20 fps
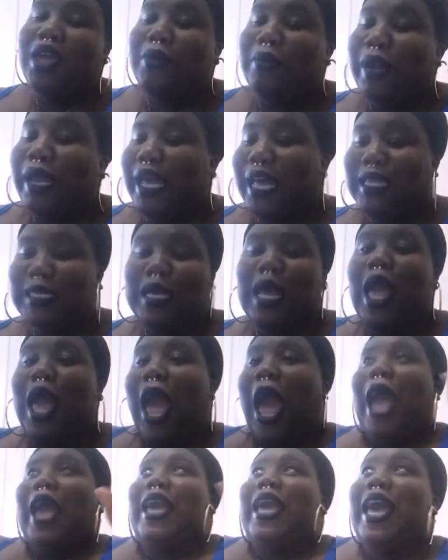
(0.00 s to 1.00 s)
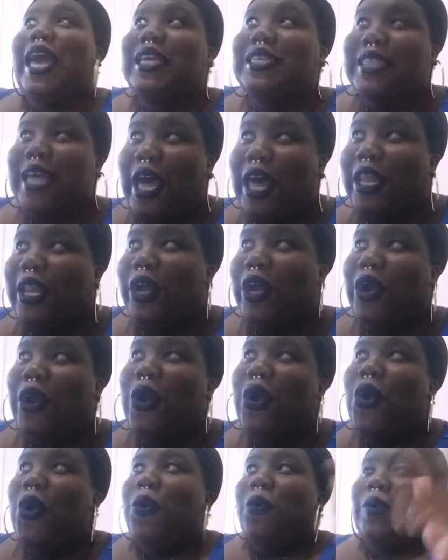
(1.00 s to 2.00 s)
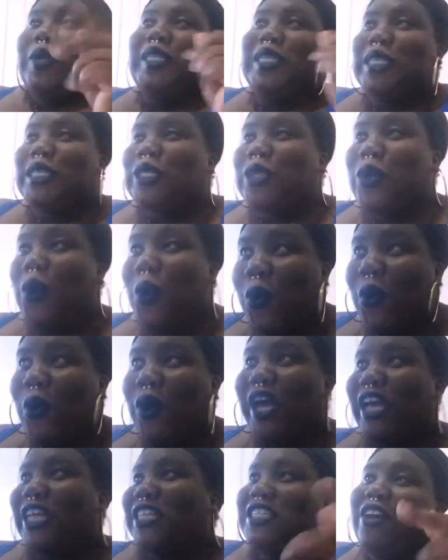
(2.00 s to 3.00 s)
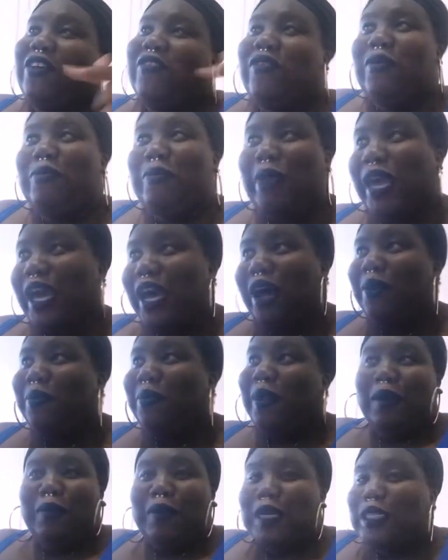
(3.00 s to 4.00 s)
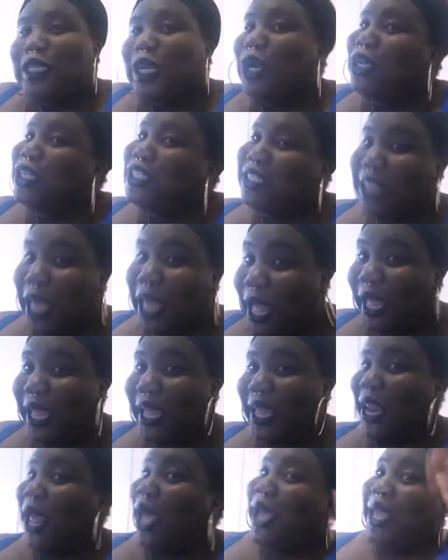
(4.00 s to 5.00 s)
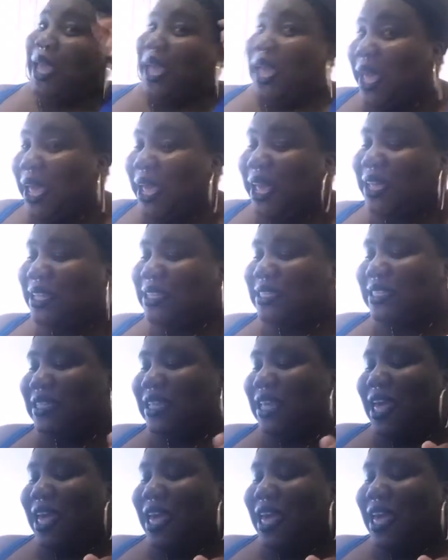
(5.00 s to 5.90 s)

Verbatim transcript: But I guess I guess Heather went to school and stuff for makeup and the bitch learned satin, I guess.